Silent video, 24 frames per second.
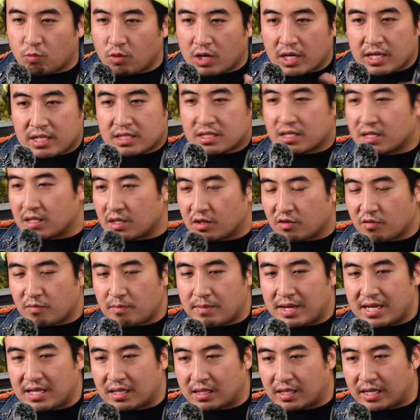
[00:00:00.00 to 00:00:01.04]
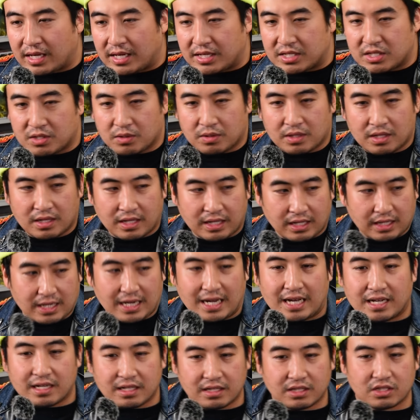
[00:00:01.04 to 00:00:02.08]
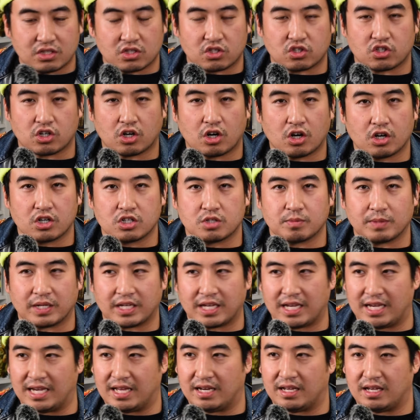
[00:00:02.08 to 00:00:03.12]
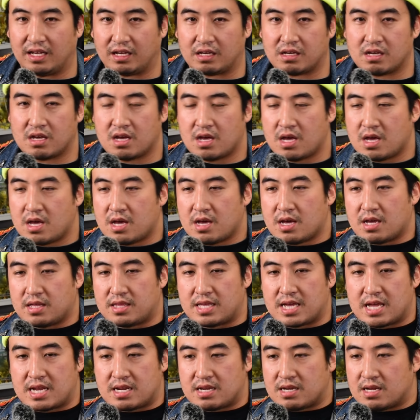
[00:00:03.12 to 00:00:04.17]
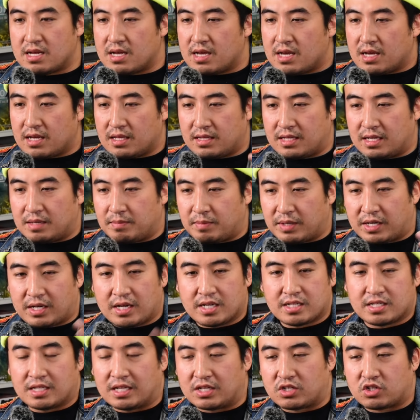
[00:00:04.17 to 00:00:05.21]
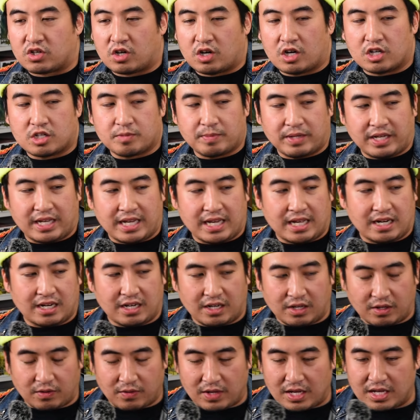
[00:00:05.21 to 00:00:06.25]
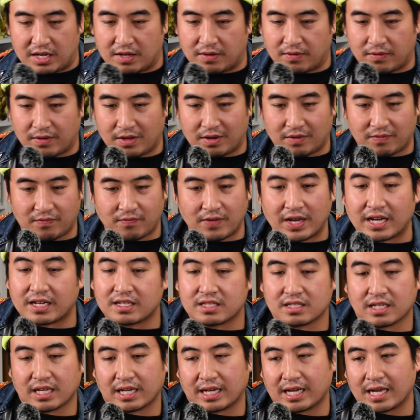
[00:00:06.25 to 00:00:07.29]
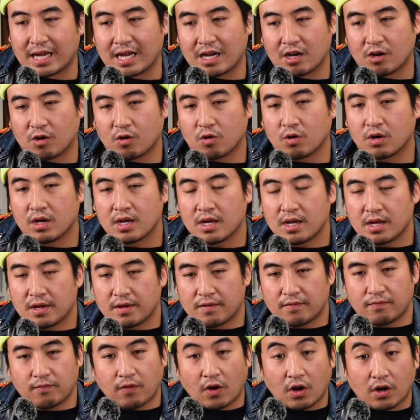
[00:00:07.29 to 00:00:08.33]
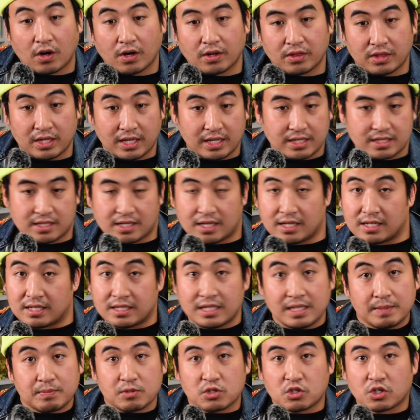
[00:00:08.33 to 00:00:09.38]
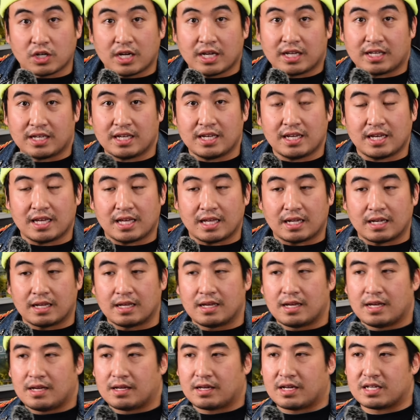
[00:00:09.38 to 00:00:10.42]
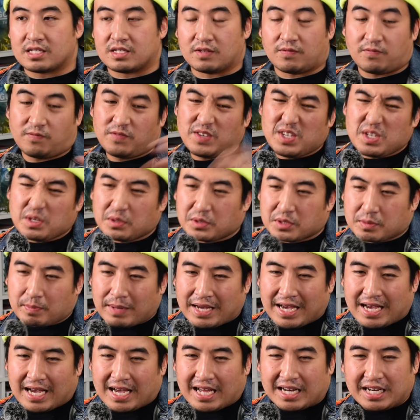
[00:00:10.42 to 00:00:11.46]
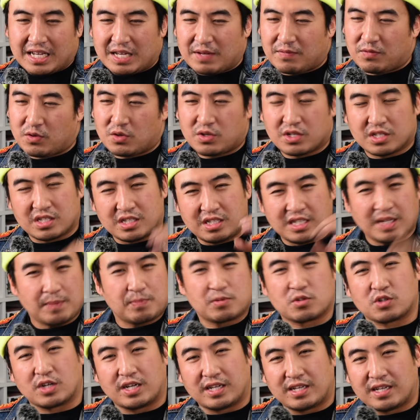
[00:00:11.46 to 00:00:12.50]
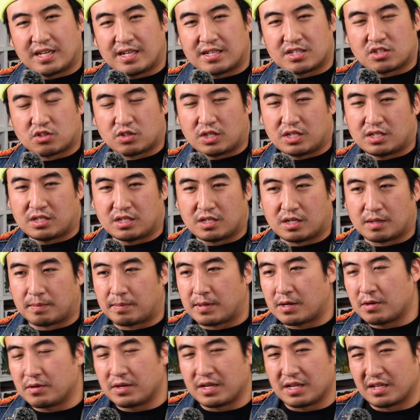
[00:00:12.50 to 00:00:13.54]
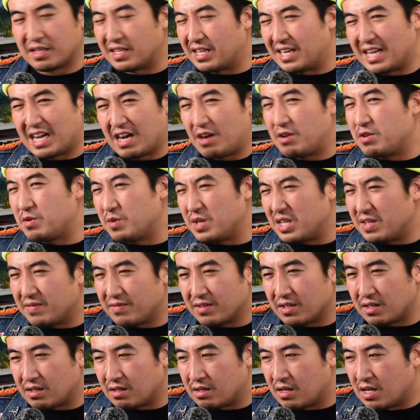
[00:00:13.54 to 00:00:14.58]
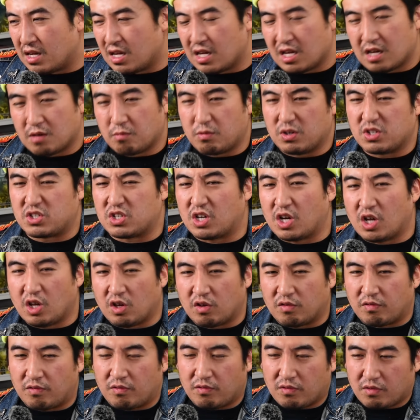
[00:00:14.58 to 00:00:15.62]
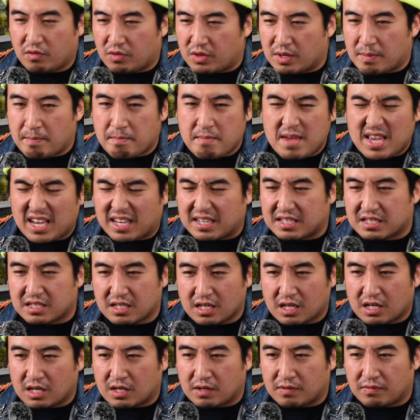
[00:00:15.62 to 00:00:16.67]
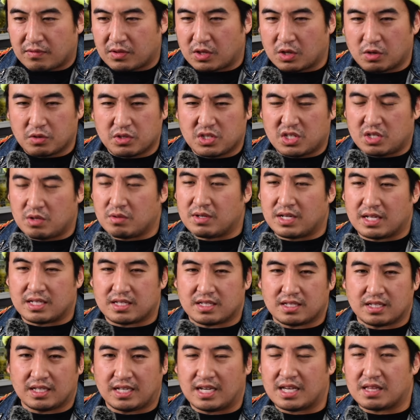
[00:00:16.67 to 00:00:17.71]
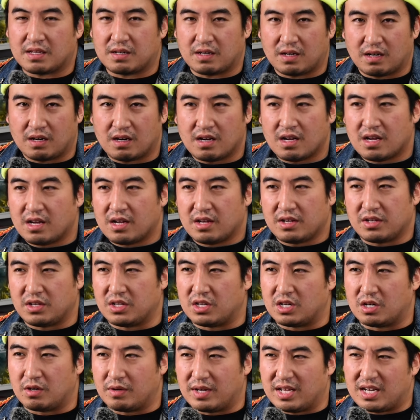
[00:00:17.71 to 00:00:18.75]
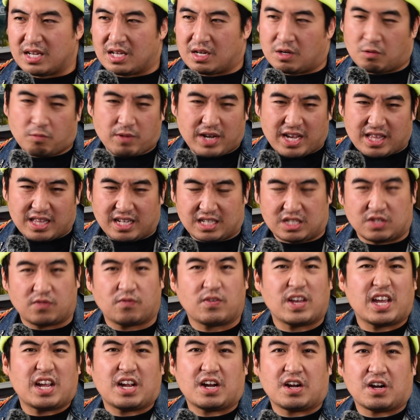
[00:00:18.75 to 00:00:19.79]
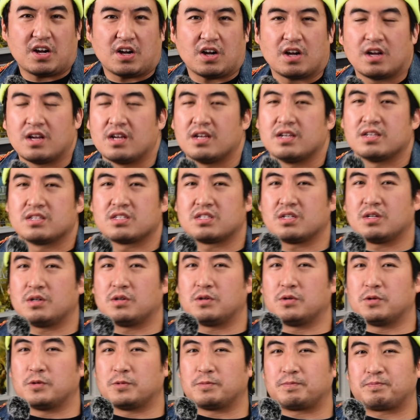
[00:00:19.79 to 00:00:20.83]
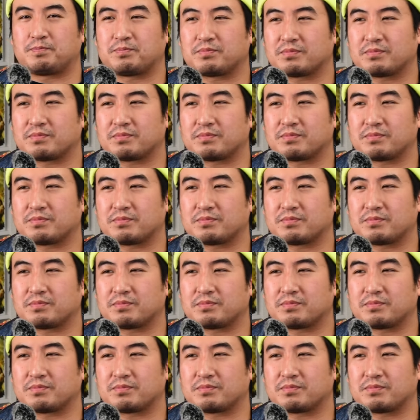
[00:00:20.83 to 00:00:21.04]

wanted to nerf melee, so then they added this charge mechanic. Then because of that charge mechanic, it affects like how far things can deep strike in, because it feels bad if you just deep strike in straight to your opponent. And then how do you even resolve the mix of those units together, you know, in a way that's fair? So